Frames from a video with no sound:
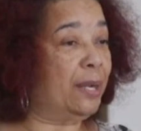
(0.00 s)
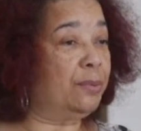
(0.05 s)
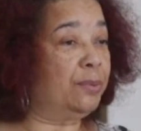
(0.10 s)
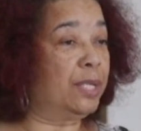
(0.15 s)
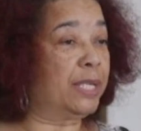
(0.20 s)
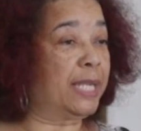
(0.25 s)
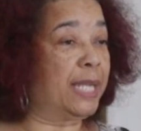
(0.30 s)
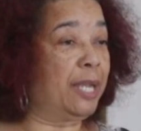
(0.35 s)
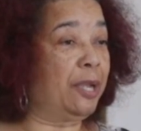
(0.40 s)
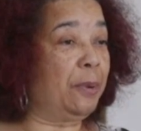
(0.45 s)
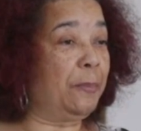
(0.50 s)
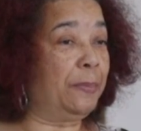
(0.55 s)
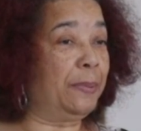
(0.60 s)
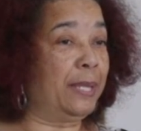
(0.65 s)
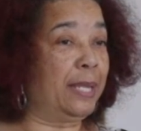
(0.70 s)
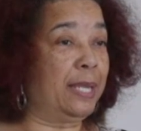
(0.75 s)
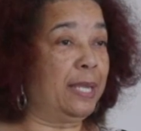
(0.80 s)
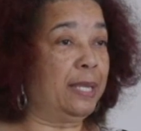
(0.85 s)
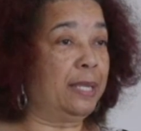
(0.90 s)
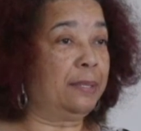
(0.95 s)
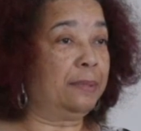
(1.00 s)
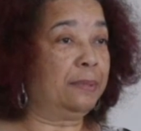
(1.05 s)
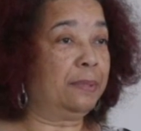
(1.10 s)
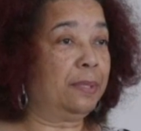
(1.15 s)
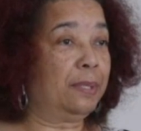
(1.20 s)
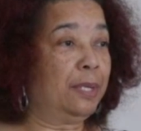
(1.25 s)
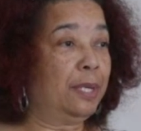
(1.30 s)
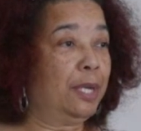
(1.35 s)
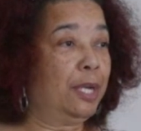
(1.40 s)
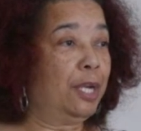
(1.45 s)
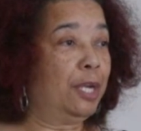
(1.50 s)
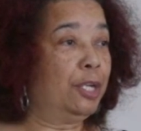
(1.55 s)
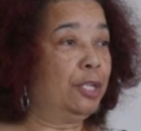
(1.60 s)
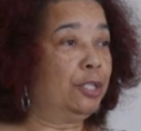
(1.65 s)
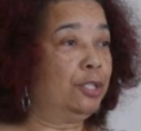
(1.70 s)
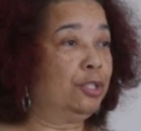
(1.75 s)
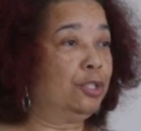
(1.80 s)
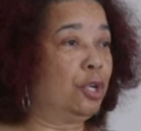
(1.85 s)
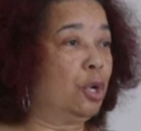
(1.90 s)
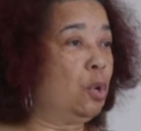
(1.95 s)
on the care plan,
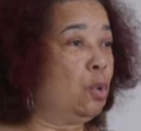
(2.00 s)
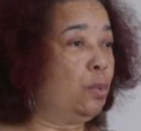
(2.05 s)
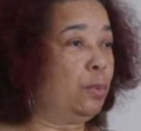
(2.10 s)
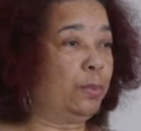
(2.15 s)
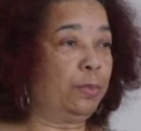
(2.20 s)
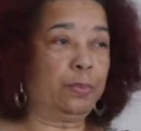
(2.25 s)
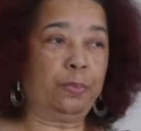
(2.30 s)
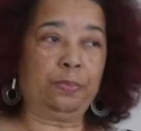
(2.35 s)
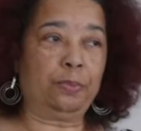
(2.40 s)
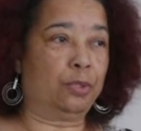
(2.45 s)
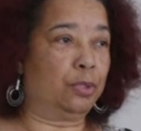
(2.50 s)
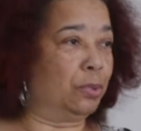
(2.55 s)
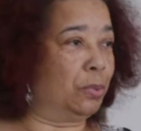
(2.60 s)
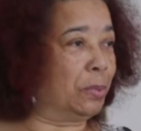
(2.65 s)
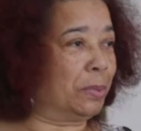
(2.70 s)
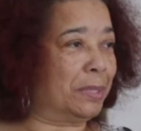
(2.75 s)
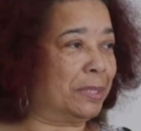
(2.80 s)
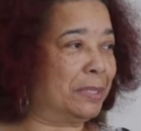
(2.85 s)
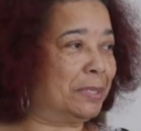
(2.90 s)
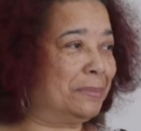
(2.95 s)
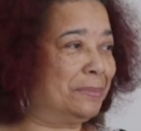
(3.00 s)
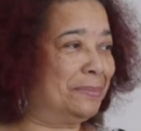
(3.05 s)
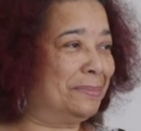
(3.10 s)
don't do it,